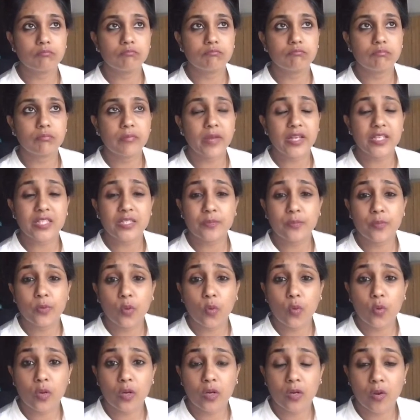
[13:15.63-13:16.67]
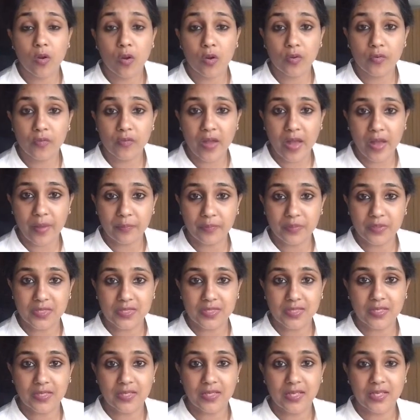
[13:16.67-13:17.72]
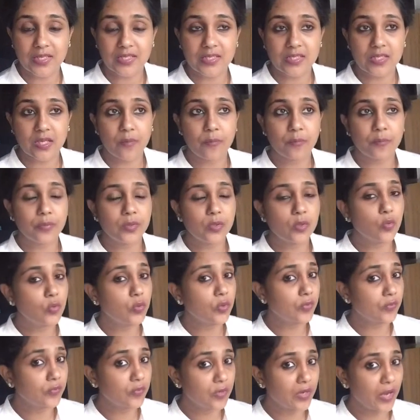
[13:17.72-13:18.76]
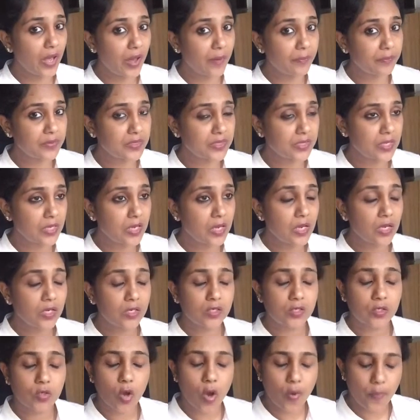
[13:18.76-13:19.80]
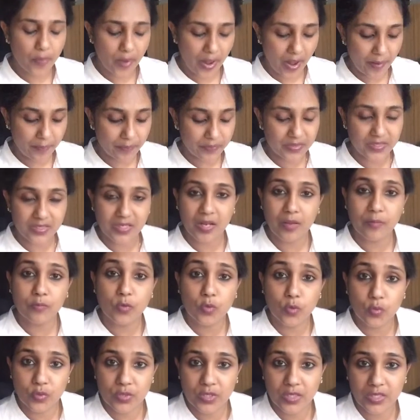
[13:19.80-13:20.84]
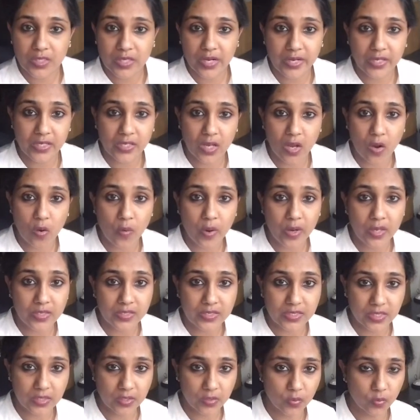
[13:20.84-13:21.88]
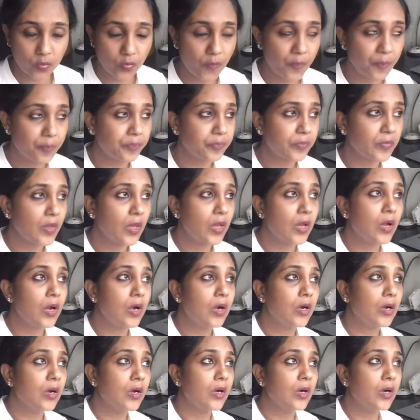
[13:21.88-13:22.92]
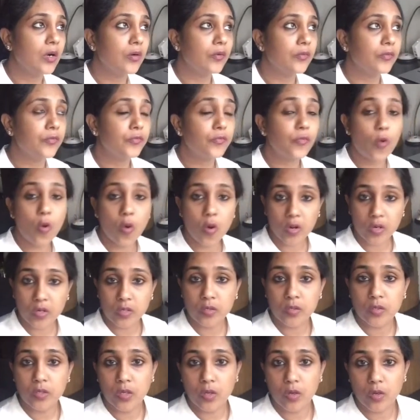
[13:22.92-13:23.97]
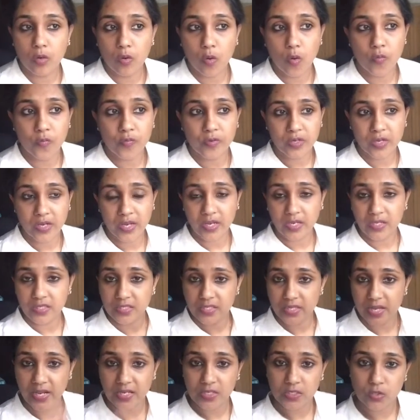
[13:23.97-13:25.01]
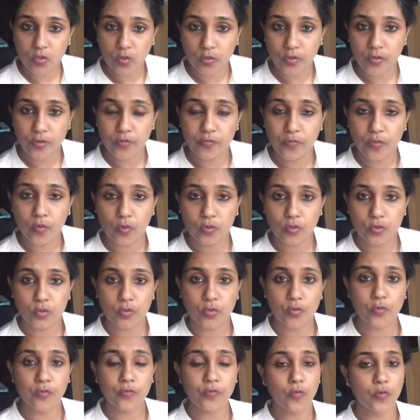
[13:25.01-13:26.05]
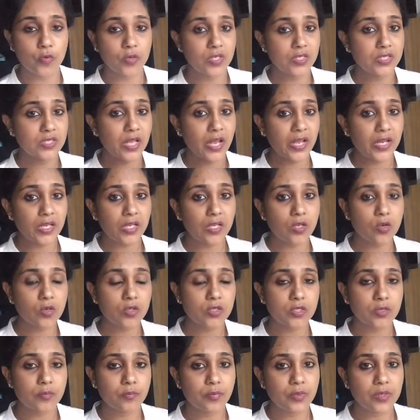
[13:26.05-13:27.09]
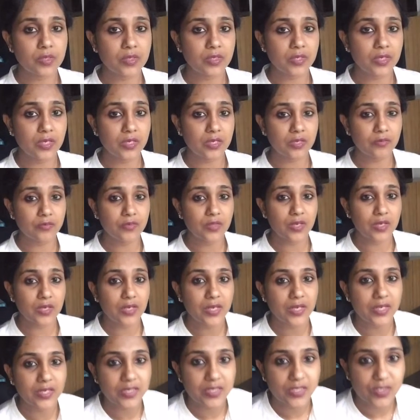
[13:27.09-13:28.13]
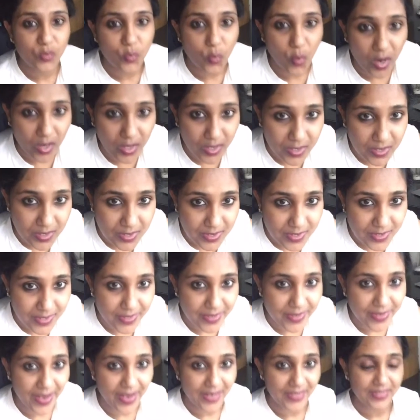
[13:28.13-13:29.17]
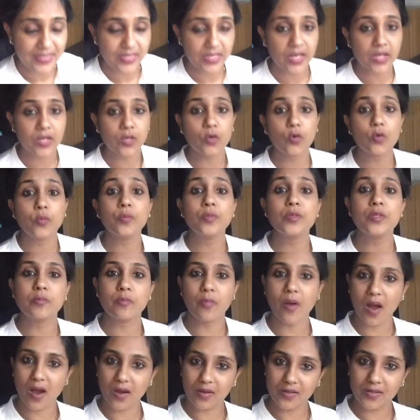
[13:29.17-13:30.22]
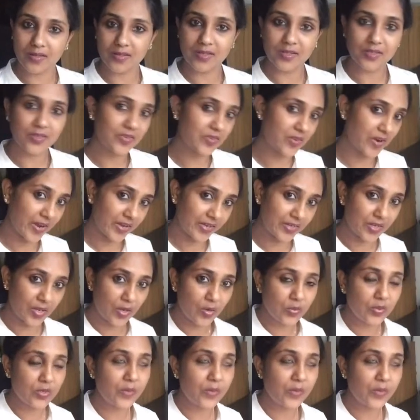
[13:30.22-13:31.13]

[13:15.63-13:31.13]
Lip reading: explore a lot of apps, some beautiful apps. Top apps that I'm using right now, I'll tell you. For overlaying text on your photo, for designing your simple creative, the latest one is, yes, Adobe Spark. Try it out.